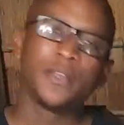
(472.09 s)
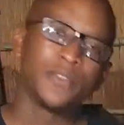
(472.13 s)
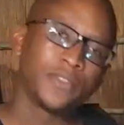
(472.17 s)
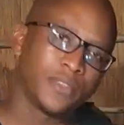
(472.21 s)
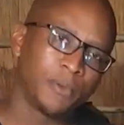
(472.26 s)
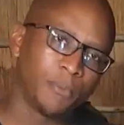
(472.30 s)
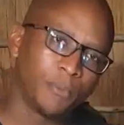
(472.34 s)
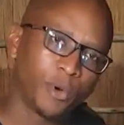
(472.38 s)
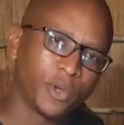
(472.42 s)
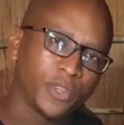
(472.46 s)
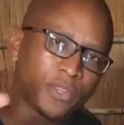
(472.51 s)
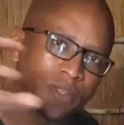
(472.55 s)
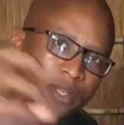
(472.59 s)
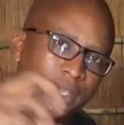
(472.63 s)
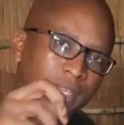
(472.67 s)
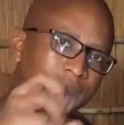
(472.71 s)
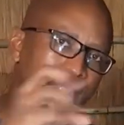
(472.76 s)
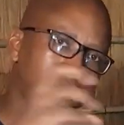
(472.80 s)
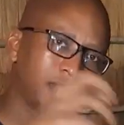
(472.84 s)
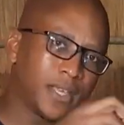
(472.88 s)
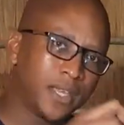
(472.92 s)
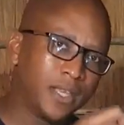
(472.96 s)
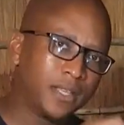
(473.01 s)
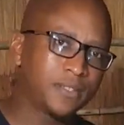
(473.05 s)
The more the
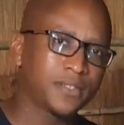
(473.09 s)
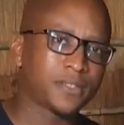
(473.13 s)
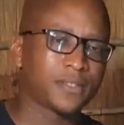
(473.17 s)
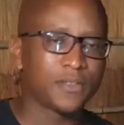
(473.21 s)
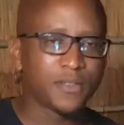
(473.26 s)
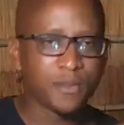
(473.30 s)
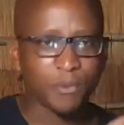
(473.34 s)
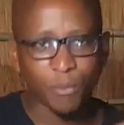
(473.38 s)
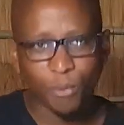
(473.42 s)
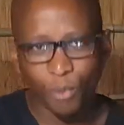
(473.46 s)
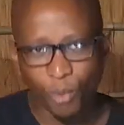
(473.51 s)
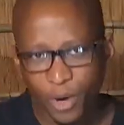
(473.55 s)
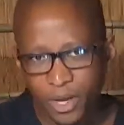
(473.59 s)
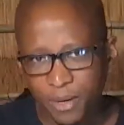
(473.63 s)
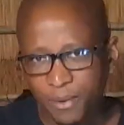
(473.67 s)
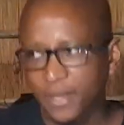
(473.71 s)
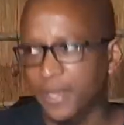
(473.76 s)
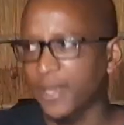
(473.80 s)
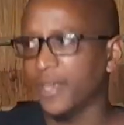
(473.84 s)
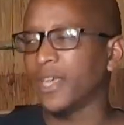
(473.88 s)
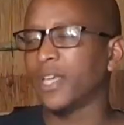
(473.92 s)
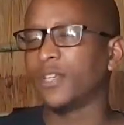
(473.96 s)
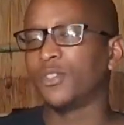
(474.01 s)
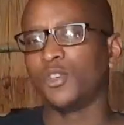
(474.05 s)
yeast eats, the more
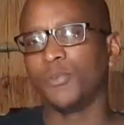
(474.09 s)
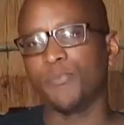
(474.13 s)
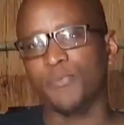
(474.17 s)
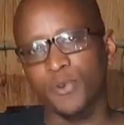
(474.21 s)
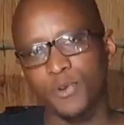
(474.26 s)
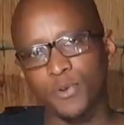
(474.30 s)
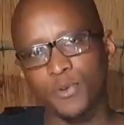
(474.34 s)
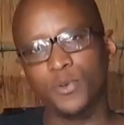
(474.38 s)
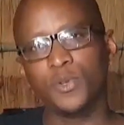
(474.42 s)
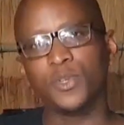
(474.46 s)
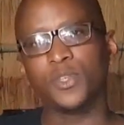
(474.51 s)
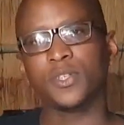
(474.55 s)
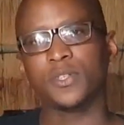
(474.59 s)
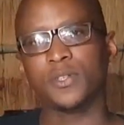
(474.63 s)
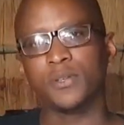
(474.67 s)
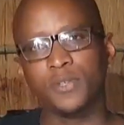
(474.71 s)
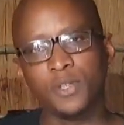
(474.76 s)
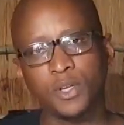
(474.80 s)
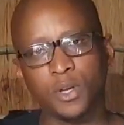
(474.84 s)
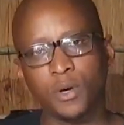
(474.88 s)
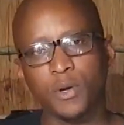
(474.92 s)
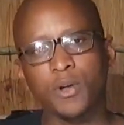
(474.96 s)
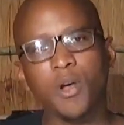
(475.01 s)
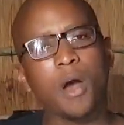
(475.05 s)
it gets to produce,
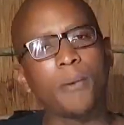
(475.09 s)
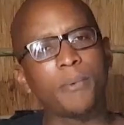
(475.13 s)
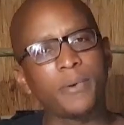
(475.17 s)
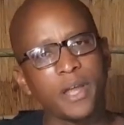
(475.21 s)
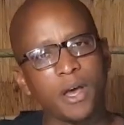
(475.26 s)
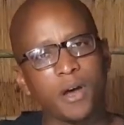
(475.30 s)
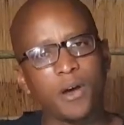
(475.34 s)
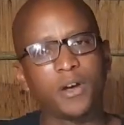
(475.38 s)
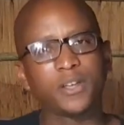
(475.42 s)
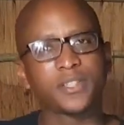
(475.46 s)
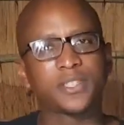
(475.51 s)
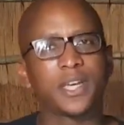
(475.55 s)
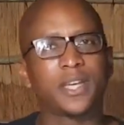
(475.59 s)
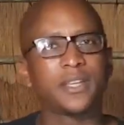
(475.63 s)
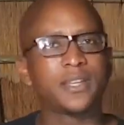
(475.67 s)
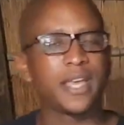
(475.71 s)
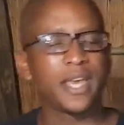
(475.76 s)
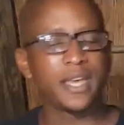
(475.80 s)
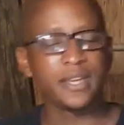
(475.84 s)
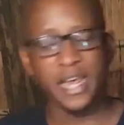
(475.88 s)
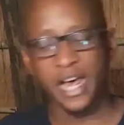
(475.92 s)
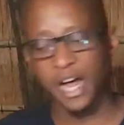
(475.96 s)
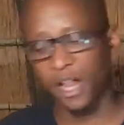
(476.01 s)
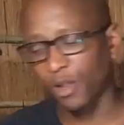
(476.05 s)
carbon dioxide
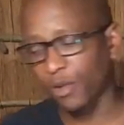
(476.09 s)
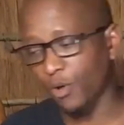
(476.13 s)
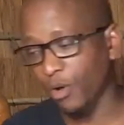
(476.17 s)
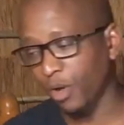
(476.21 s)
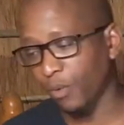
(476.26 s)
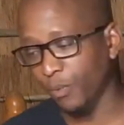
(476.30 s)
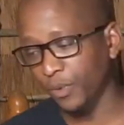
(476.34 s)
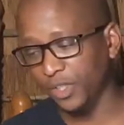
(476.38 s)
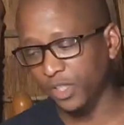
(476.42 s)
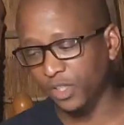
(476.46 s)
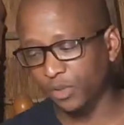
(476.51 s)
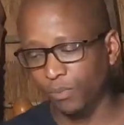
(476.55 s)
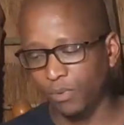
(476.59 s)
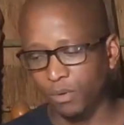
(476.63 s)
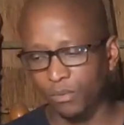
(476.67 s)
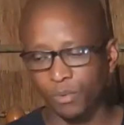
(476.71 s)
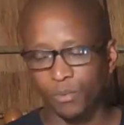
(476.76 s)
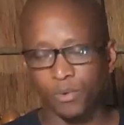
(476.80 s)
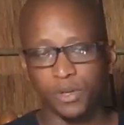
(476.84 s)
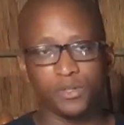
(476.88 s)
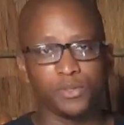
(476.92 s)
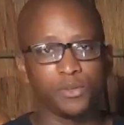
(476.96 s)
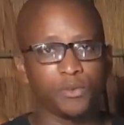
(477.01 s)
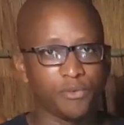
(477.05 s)
and alcohol, which is what we
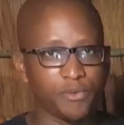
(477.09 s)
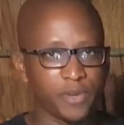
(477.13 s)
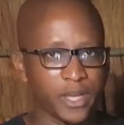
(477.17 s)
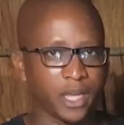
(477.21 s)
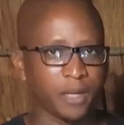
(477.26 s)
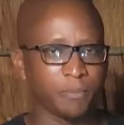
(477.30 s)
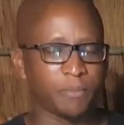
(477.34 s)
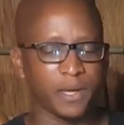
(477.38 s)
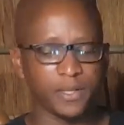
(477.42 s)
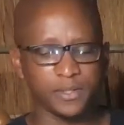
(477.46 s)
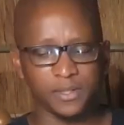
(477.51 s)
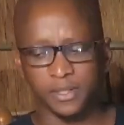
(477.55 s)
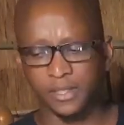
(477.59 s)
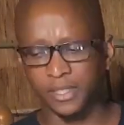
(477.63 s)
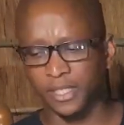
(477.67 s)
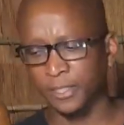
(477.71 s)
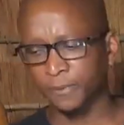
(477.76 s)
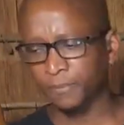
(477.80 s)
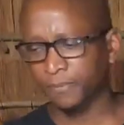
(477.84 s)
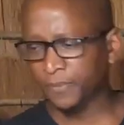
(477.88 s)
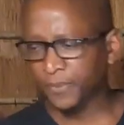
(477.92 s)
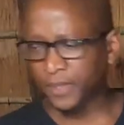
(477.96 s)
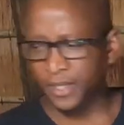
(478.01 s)
want to create basically.